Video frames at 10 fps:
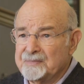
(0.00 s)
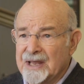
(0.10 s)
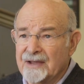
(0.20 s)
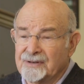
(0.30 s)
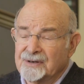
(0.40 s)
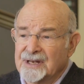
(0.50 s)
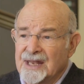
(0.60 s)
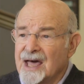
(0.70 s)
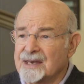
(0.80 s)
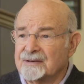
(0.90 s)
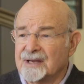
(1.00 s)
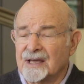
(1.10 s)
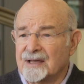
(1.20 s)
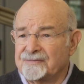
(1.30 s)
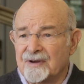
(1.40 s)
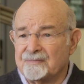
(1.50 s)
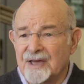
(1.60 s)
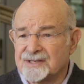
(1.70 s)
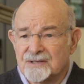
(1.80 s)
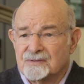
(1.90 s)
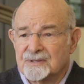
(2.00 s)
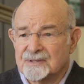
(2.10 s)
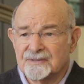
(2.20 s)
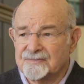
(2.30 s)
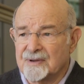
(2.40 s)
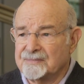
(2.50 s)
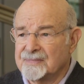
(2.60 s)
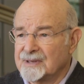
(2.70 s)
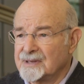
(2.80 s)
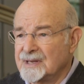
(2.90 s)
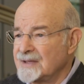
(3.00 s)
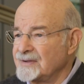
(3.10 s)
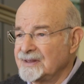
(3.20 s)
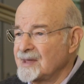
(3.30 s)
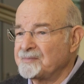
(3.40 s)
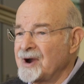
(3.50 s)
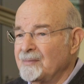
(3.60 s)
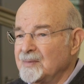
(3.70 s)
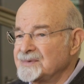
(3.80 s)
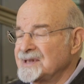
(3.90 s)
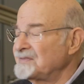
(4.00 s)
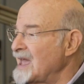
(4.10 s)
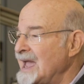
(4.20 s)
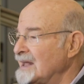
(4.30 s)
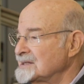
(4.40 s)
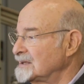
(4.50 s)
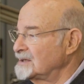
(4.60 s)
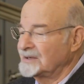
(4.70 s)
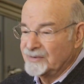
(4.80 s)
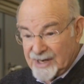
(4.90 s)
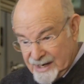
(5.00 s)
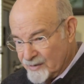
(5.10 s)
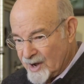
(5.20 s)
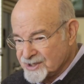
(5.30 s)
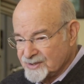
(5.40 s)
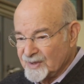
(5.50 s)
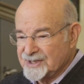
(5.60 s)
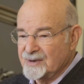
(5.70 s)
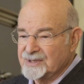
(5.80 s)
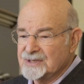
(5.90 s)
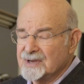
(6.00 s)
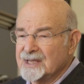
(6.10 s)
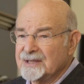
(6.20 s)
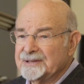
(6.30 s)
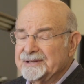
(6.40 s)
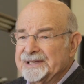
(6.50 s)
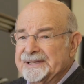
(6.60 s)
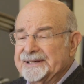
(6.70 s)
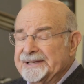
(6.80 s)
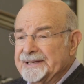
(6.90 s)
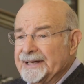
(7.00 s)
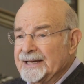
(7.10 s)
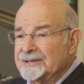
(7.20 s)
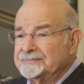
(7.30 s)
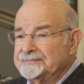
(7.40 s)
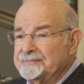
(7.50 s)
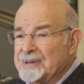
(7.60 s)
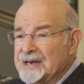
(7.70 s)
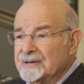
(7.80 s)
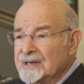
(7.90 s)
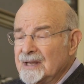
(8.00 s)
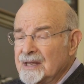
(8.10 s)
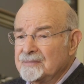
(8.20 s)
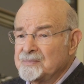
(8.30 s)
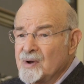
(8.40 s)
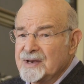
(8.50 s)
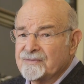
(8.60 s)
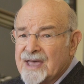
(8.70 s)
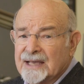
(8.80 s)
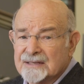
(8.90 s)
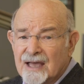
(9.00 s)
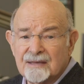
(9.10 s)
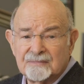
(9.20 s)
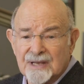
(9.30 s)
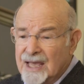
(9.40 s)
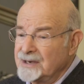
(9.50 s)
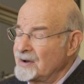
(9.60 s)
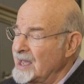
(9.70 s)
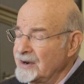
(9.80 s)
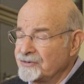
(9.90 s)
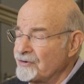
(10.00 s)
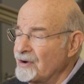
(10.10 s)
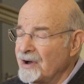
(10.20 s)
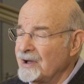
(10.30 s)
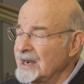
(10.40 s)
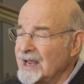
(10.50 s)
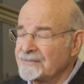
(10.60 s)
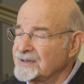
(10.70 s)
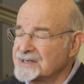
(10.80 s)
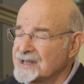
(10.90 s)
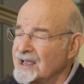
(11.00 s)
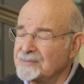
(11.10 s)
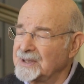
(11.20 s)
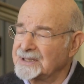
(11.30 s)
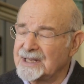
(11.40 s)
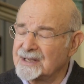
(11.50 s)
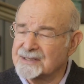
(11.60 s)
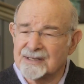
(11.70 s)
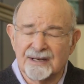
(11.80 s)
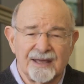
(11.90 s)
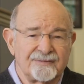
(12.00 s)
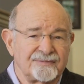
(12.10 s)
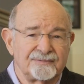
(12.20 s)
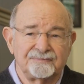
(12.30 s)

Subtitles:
But I've learned a lot from my students, from giving them problems that they had to learn when I watched what they were doing. But in point of fact, I know how to draw, and I've designed buildings, and I've